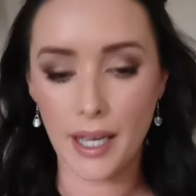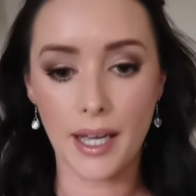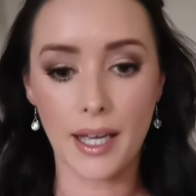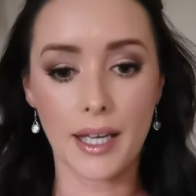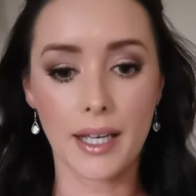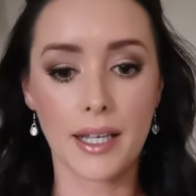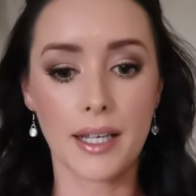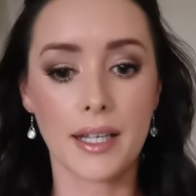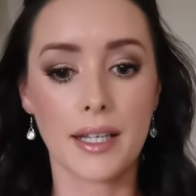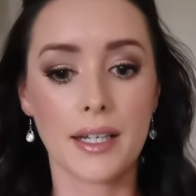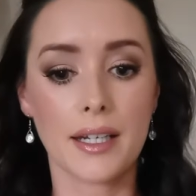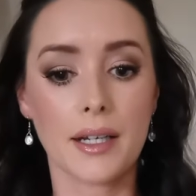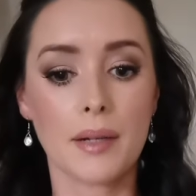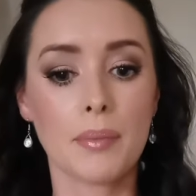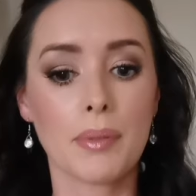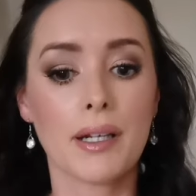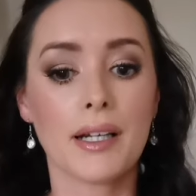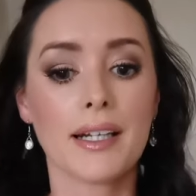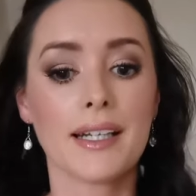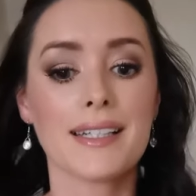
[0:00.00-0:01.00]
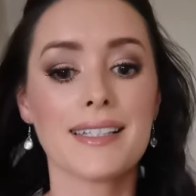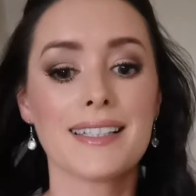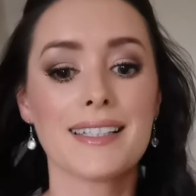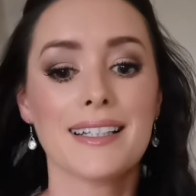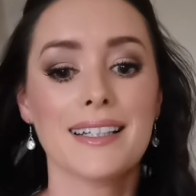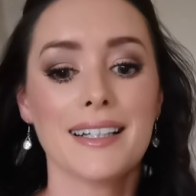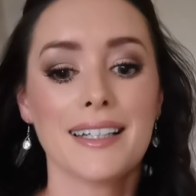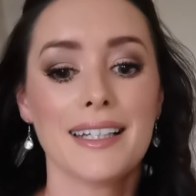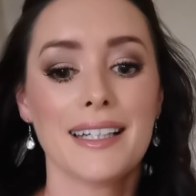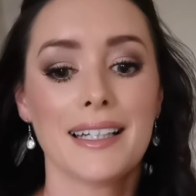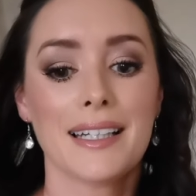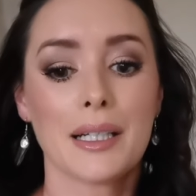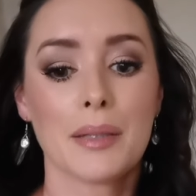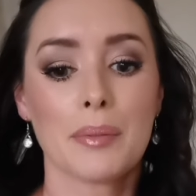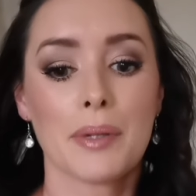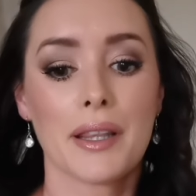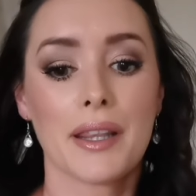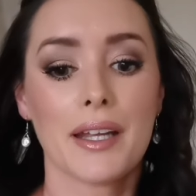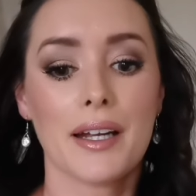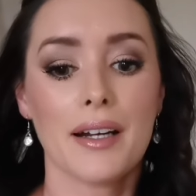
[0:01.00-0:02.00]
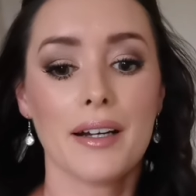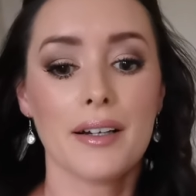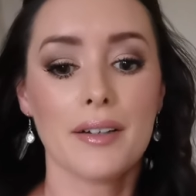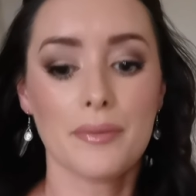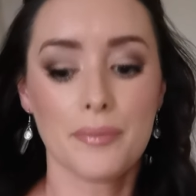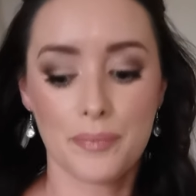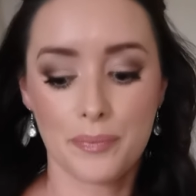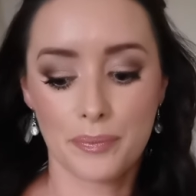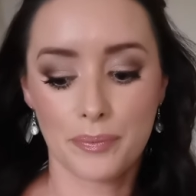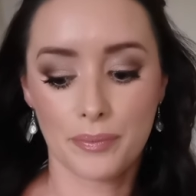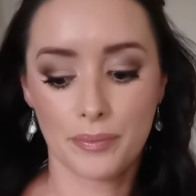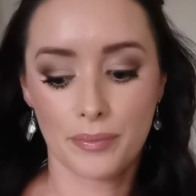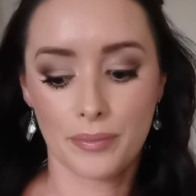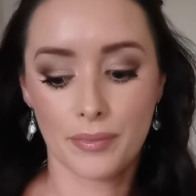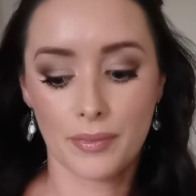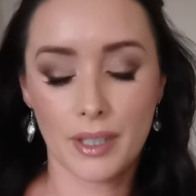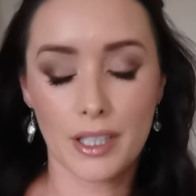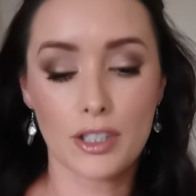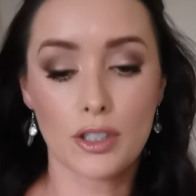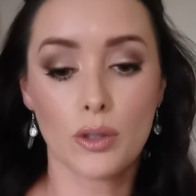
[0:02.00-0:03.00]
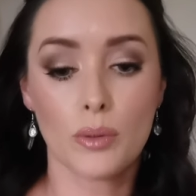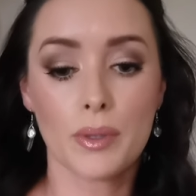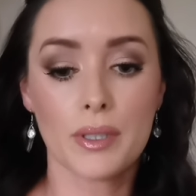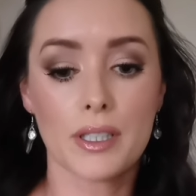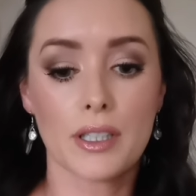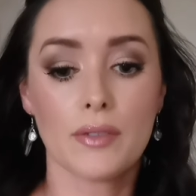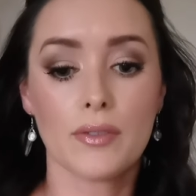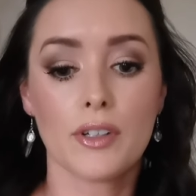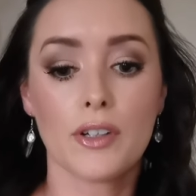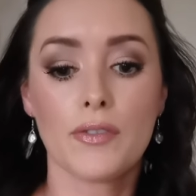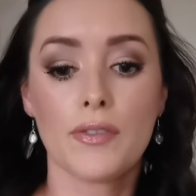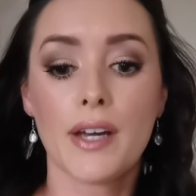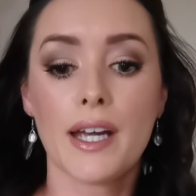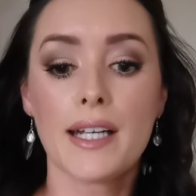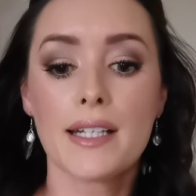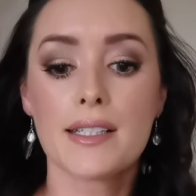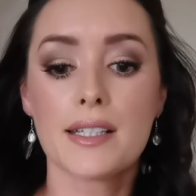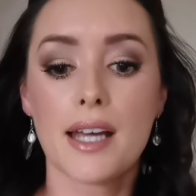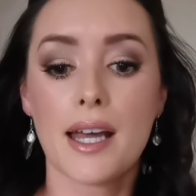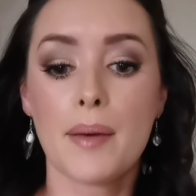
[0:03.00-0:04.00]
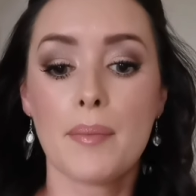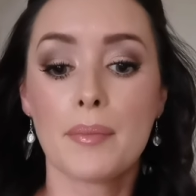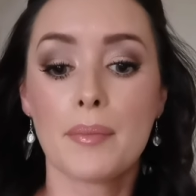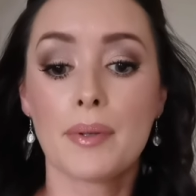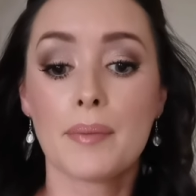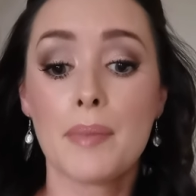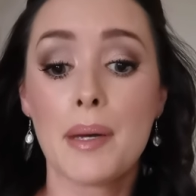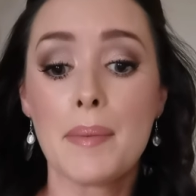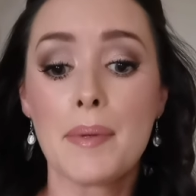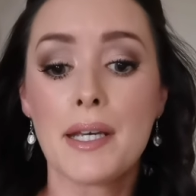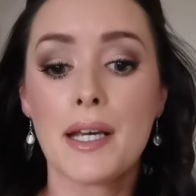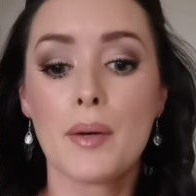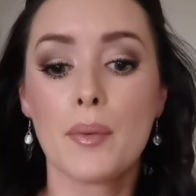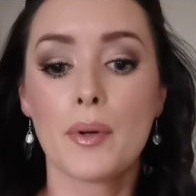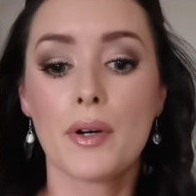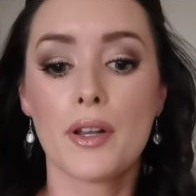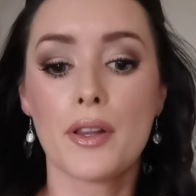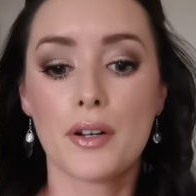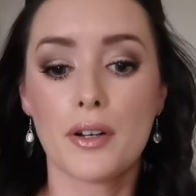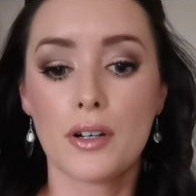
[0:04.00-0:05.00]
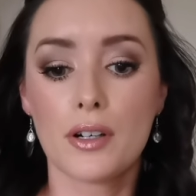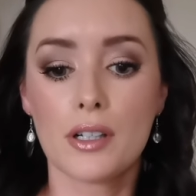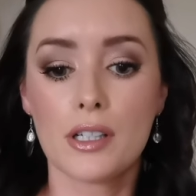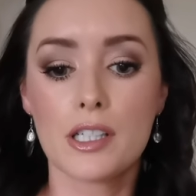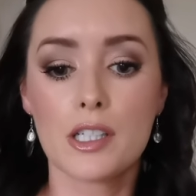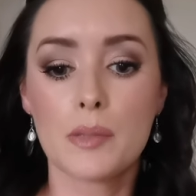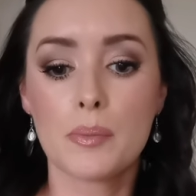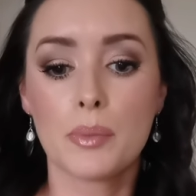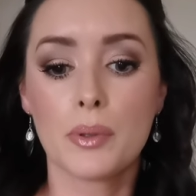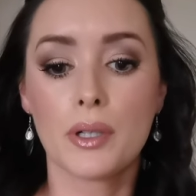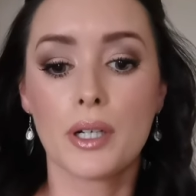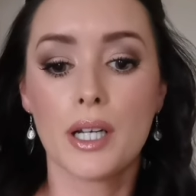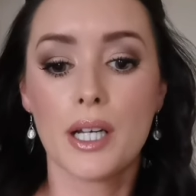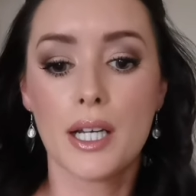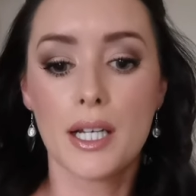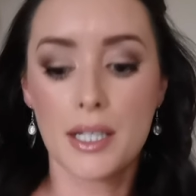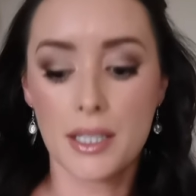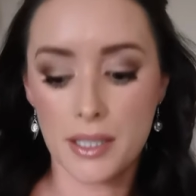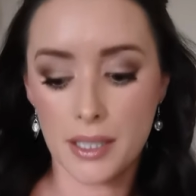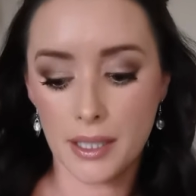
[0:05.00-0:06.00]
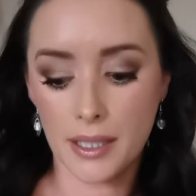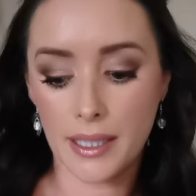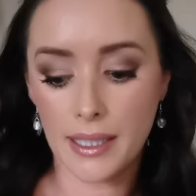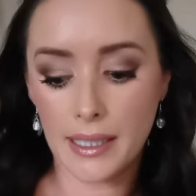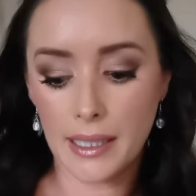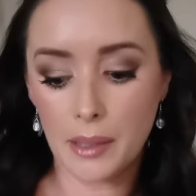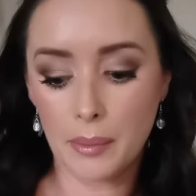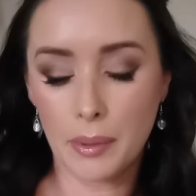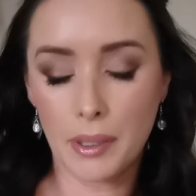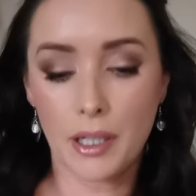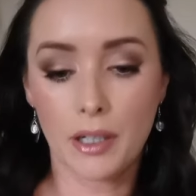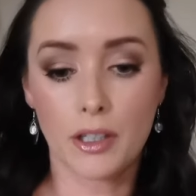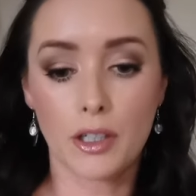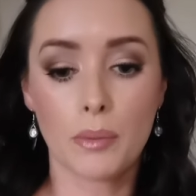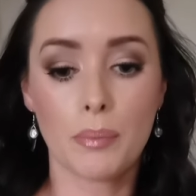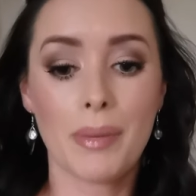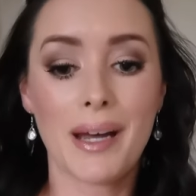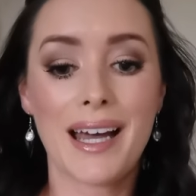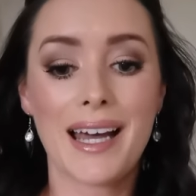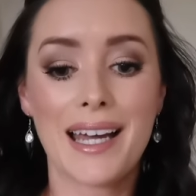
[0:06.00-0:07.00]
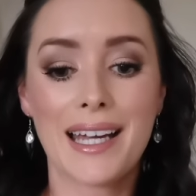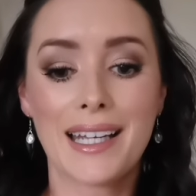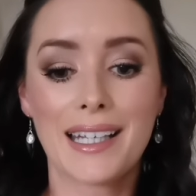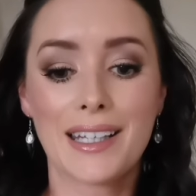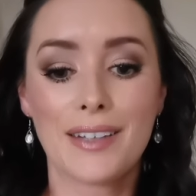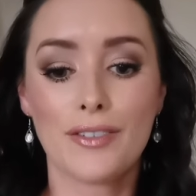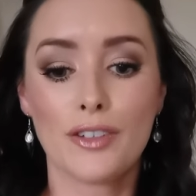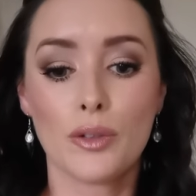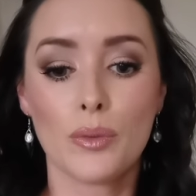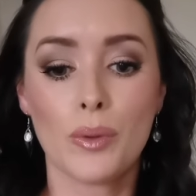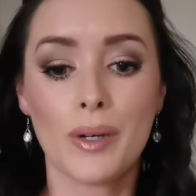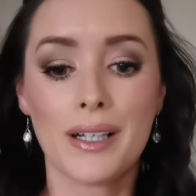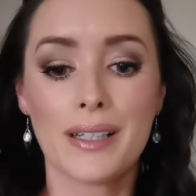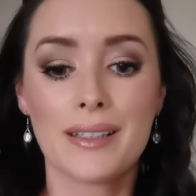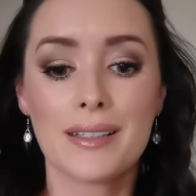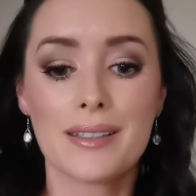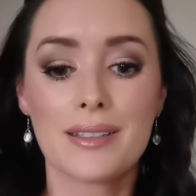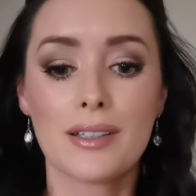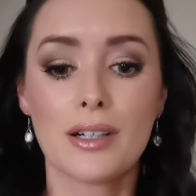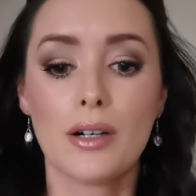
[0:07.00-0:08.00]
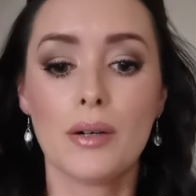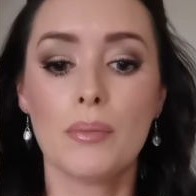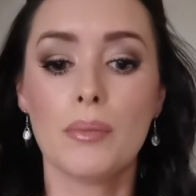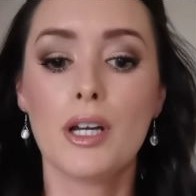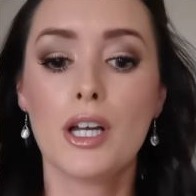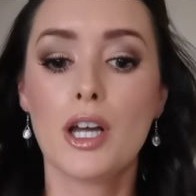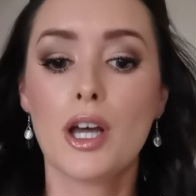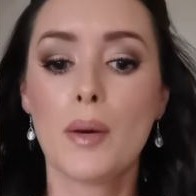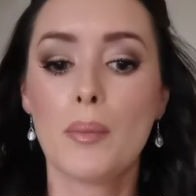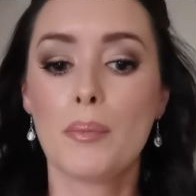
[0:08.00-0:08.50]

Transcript: and apply a tiny little bit there. It's always a lovely effect. And maybe get one of the girls to put a tiny little bit on your back if you want some.